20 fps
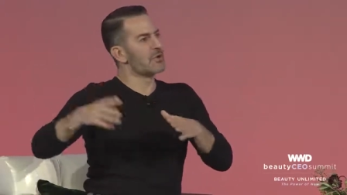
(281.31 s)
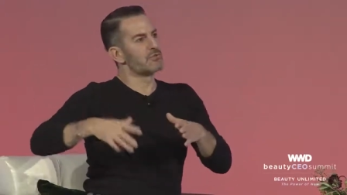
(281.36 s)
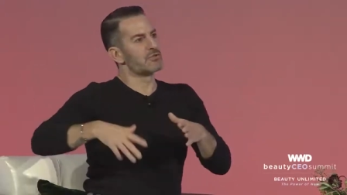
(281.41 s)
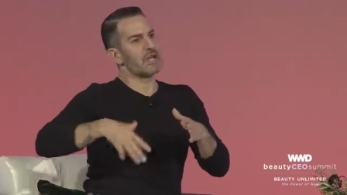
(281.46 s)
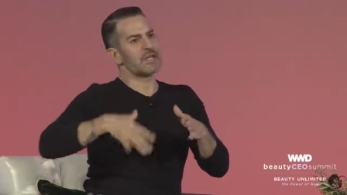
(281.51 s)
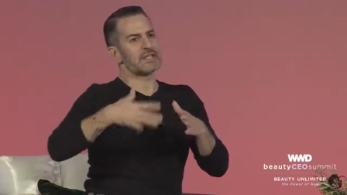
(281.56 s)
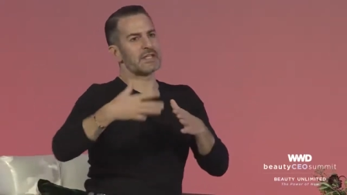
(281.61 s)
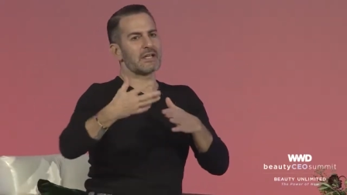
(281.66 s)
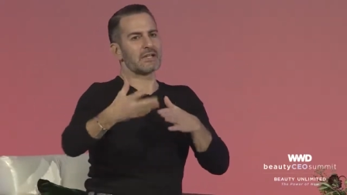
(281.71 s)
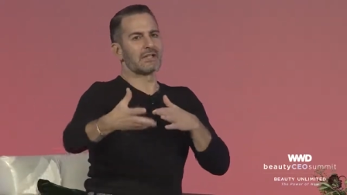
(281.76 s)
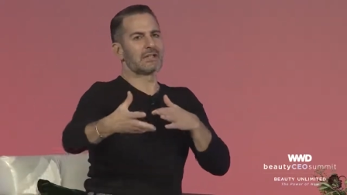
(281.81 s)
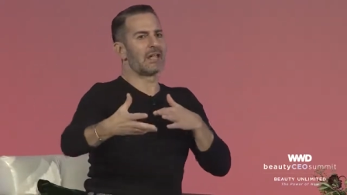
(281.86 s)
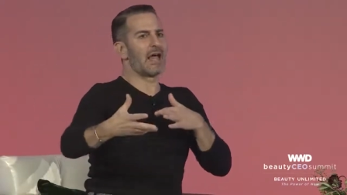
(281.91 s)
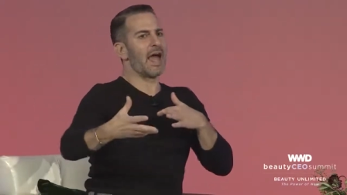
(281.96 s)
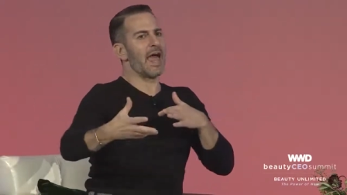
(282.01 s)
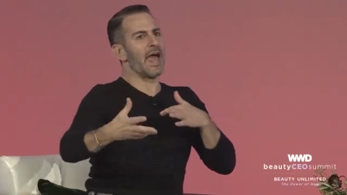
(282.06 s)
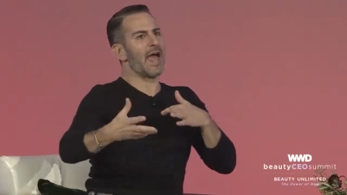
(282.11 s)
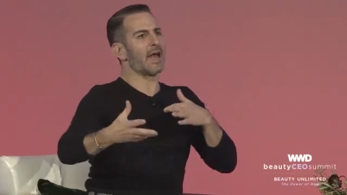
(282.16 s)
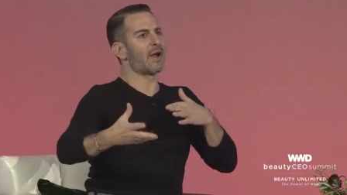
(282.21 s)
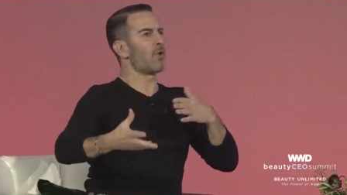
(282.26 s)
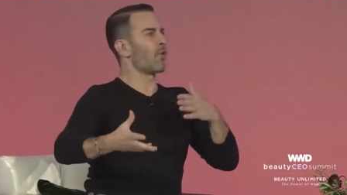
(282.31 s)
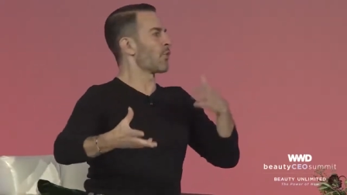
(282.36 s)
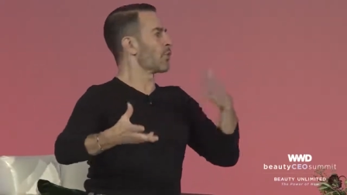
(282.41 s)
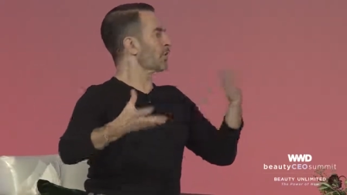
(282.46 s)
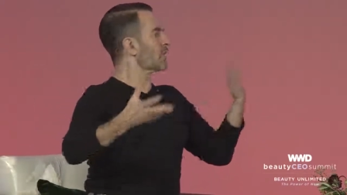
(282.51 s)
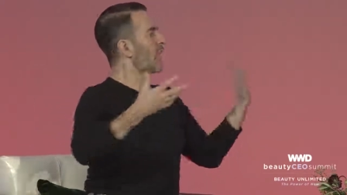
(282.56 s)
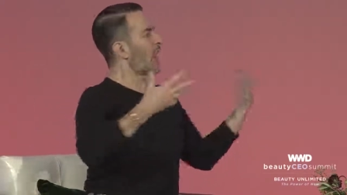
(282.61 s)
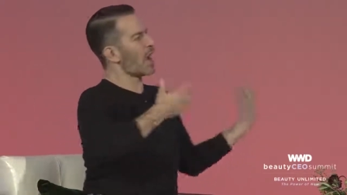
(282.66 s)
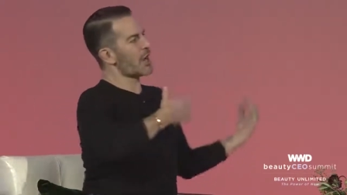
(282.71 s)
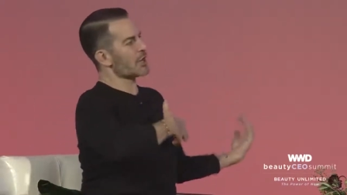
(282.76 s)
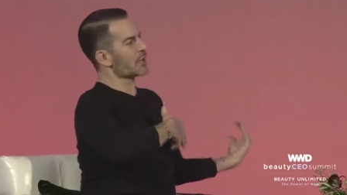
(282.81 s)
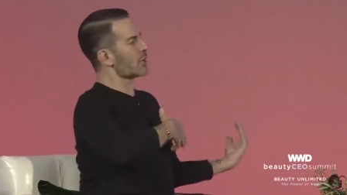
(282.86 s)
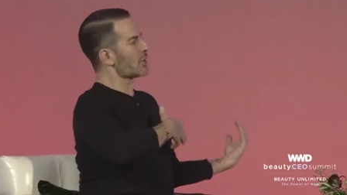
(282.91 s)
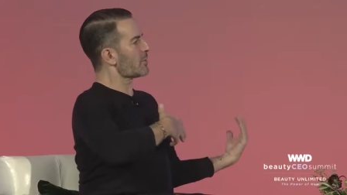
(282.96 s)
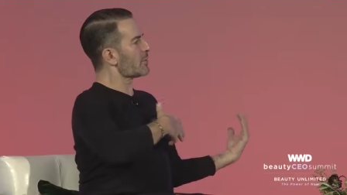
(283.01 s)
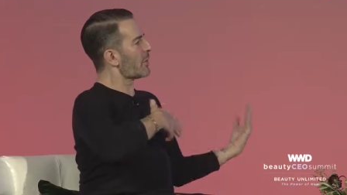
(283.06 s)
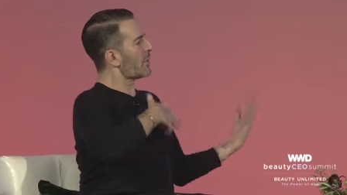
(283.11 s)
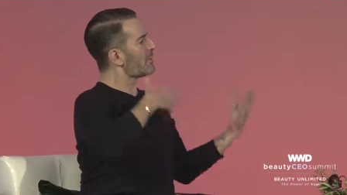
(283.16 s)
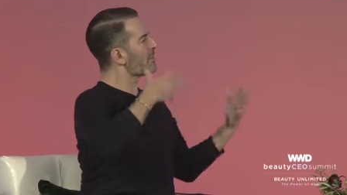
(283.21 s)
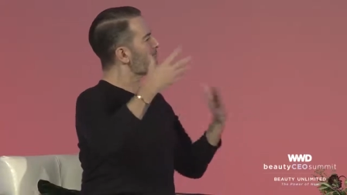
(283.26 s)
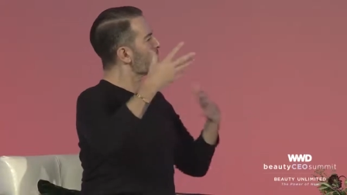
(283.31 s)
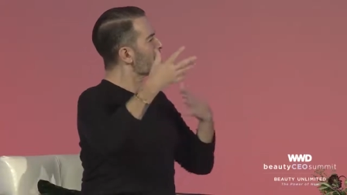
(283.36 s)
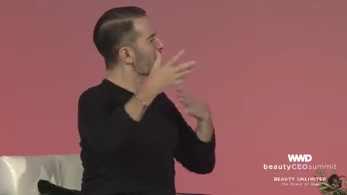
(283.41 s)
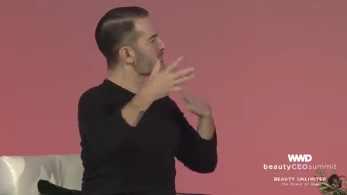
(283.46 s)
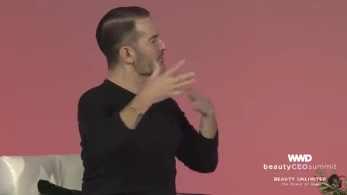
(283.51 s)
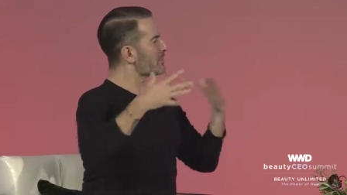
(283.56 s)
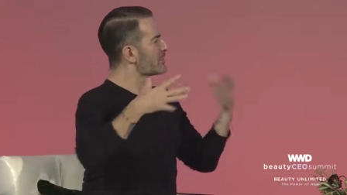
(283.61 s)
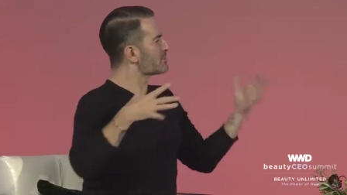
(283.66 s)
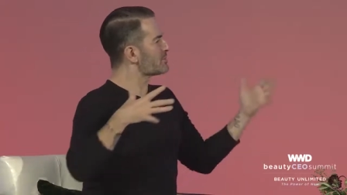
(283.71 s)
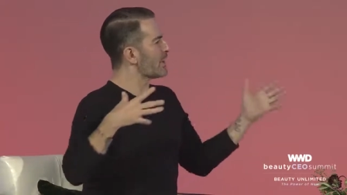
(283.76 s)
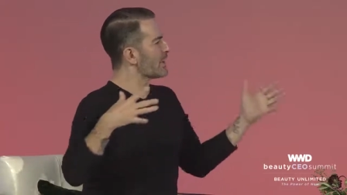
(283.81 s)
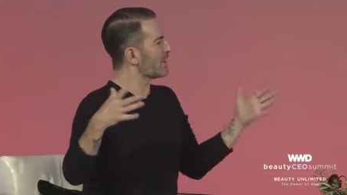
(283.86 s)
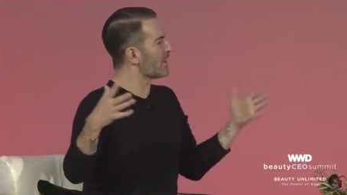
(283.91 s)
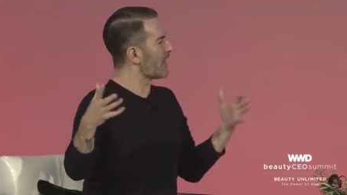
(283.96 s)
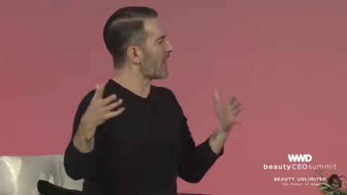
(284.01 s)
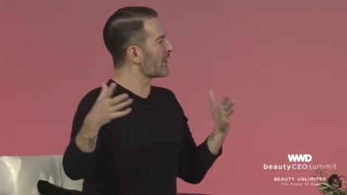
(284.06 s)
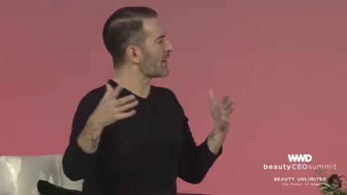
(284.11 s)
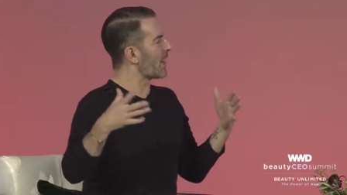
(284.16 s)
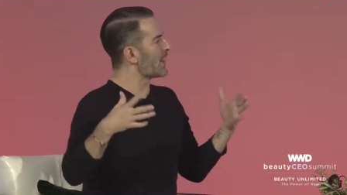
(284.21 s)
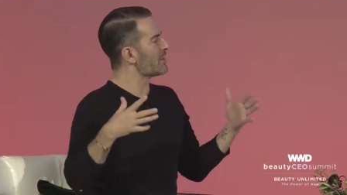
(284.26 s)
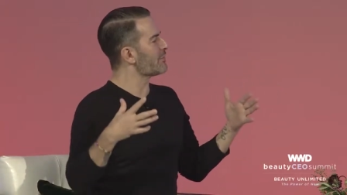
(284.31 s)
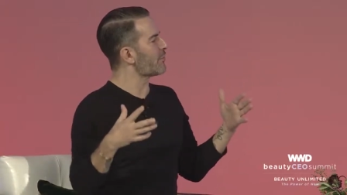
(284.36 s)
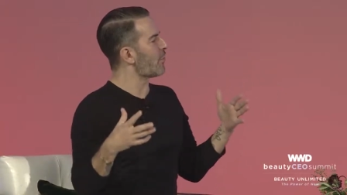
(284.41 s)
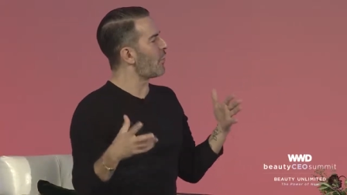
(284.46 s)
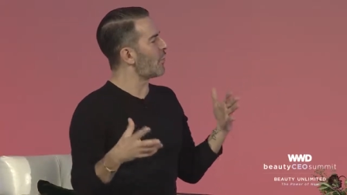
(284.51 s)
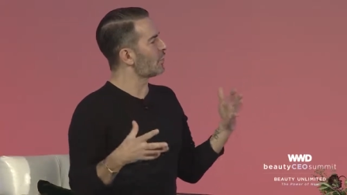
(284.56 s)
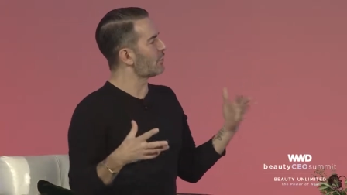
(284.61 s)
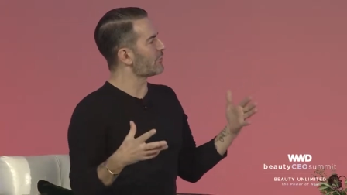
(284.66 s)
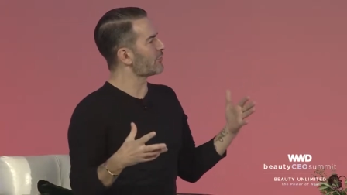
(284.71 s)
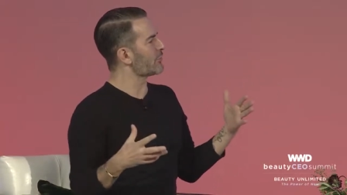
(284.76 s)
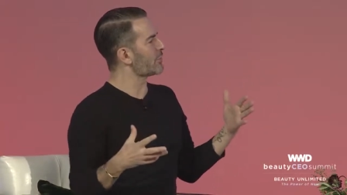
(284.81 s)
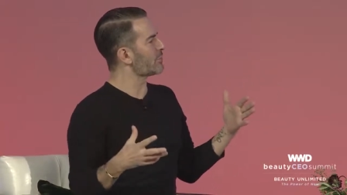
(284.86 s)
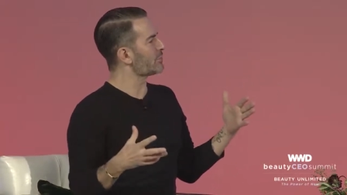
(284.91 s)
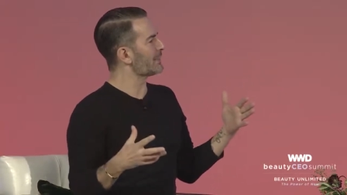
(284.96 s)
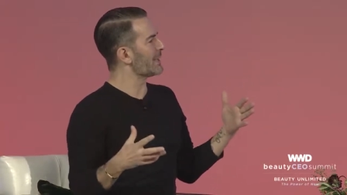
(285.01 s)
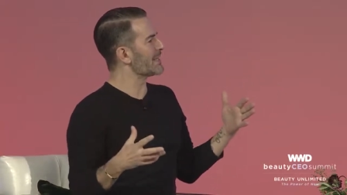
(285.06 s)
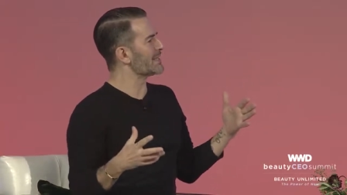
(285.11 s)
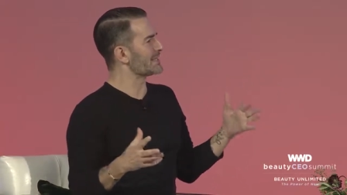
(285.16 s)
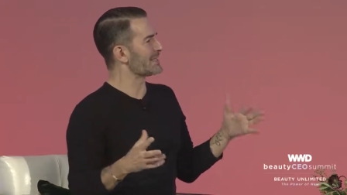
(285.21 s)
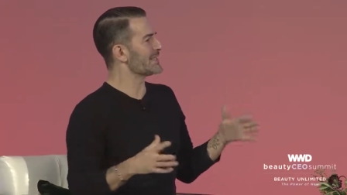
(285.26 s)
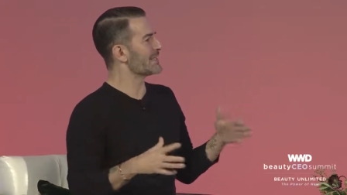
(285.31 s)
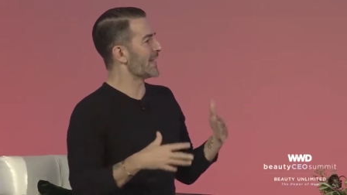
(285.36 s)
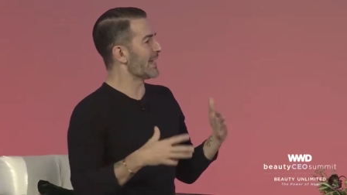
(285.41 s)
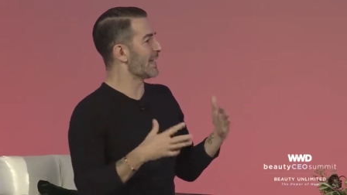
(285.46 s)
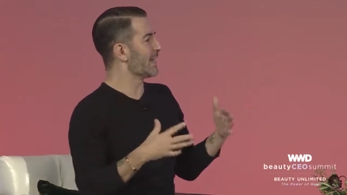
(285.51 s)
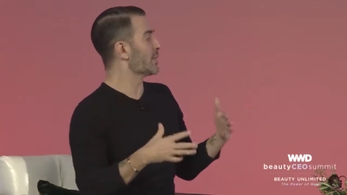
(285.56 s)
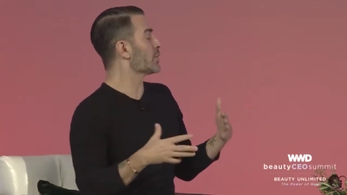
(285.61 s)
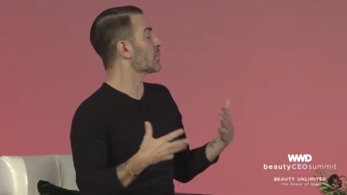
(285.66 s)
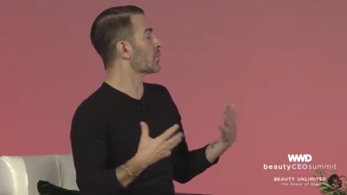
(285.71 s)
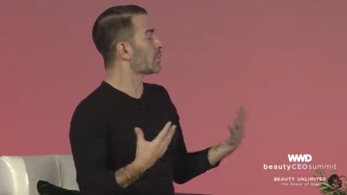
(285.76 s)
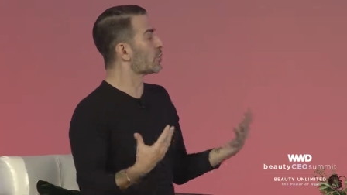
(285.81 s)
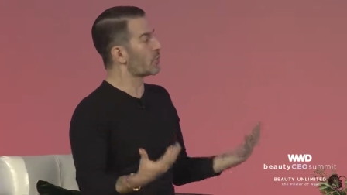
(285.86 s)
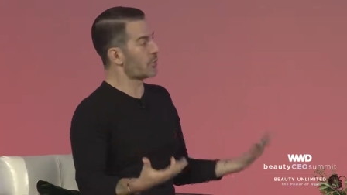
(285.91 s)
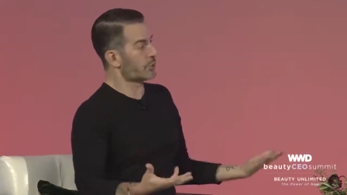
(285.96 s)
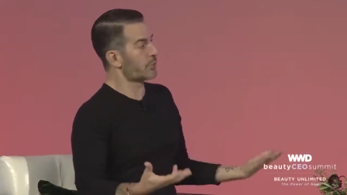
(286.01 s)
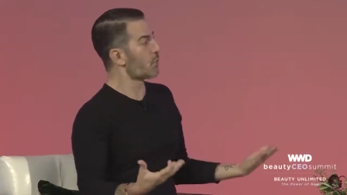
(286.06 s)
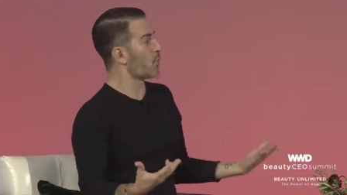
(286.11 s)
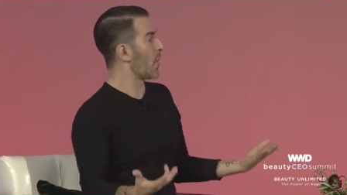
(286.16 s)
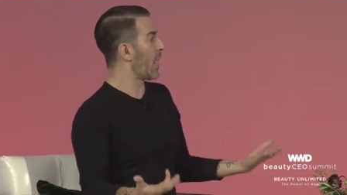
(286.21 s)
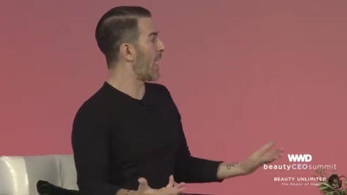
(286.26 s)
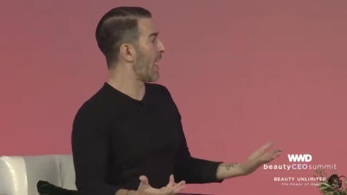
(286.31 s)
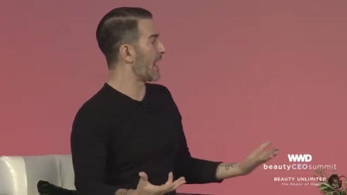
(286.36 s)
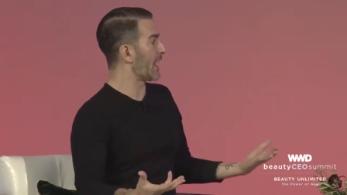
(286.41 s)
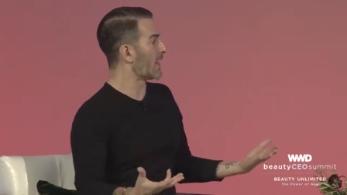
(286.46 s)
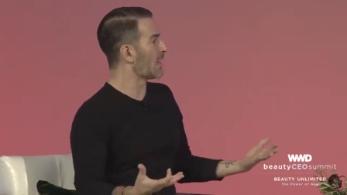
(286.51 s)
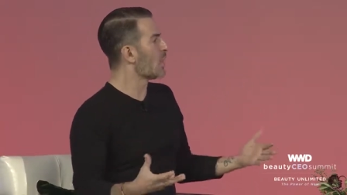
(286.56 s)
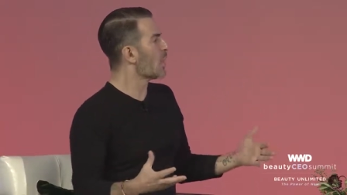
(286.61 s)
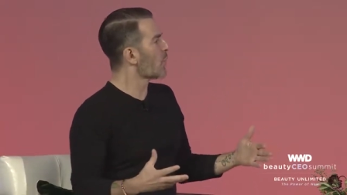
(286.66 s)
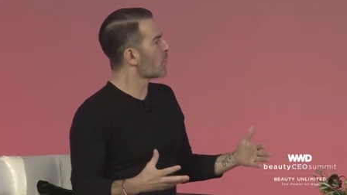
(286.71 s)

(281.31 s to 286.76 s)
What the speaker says: Jessica Lange or Kaya Gerber. I mean, we've just been like kind of all over the place in a good way.